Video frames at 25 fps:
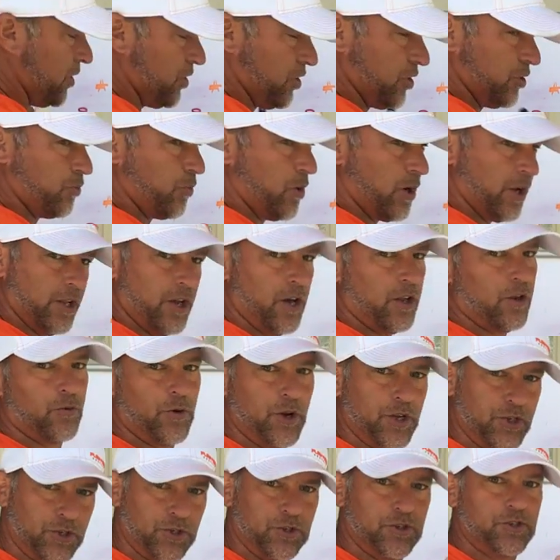and this is one of the other
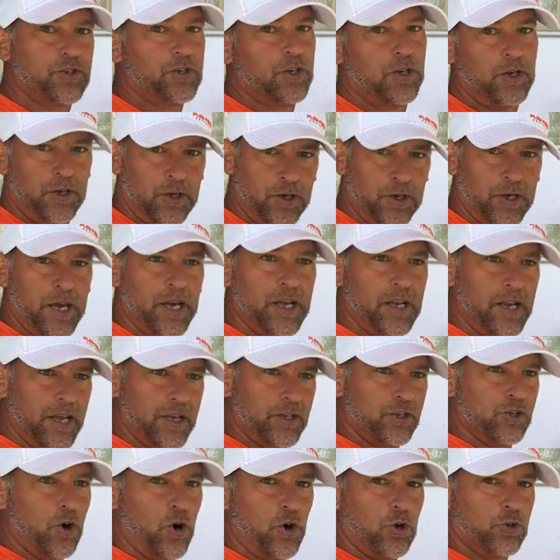reasons
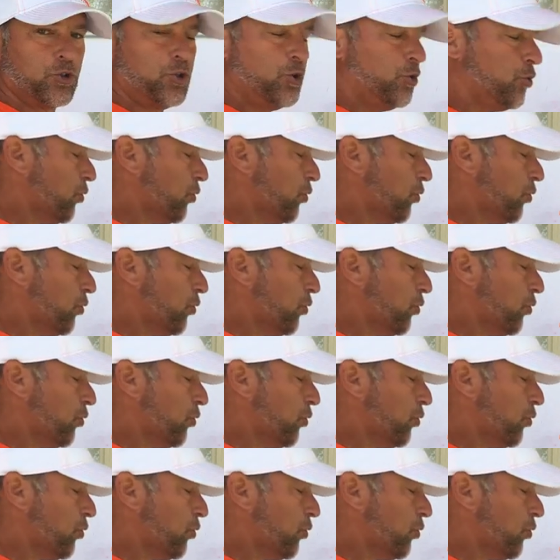it's called